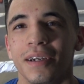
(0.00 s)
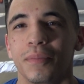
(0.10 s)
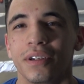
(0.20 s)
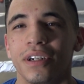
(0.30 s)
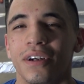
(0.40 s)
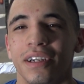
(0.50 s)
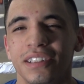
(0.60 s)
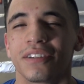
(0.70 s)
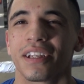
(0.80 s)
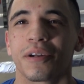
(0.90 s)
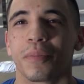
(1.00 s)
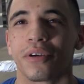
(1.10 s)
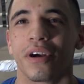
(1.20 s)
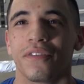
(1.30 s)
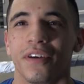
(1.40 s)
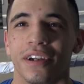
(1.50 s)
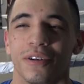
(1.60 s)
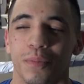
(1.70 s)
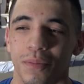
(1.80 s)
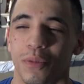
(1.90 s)
Yeah, but, I still think it'd be a great fight,
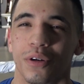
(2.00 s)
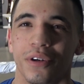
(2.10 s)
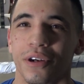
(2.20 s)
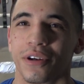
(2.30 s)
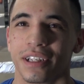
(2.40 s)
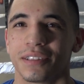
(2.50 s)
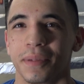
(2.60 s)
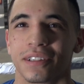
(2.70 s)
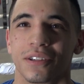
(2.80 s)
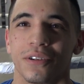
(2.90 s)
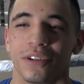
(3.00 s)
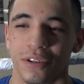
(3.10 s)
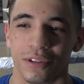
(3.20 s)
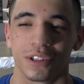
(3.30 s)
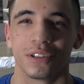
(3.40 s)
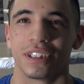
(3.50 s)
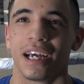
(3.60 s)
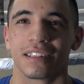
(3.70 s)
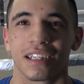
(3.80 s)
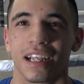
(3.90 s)
Puerto Rico against Mexico, those two
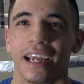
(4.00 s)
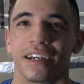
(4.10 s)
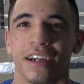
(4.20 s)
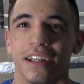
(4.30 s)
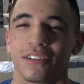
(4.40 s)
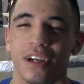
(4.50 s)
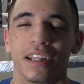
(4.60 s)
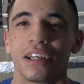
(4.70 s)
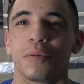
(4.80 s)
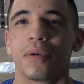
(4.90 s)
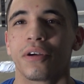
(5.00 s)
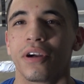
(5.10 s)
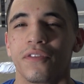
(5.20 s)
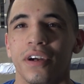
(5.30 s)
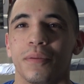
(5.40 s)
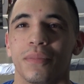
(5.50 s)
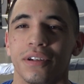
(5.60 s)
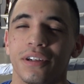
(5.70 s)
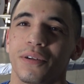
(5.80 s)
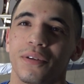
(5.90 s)
styles colliding together, so I think it'd be a great fight,
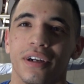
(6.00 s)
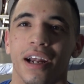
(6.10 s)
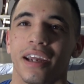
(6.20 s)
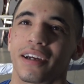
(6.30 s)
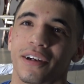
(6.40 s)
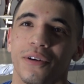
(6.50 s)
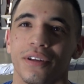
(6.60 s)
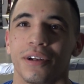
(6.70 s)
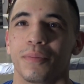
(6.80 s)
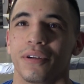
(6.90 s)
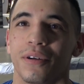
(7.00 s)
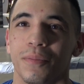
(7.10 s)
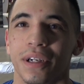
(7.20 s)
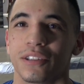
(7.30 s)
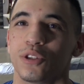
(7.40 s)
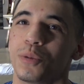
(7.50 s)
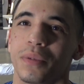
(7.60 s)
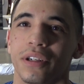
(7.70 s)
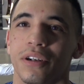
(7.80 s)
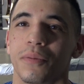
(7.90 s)
but you know what, I ain't gonna go in there, being
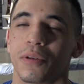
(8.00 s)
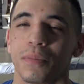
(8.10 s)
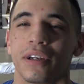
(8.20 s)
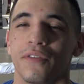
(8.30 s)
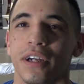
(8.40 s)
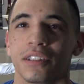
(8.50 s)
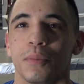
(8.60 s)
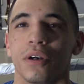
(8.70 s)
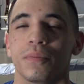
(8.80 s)
stupid, I'm gonna play a fight smart.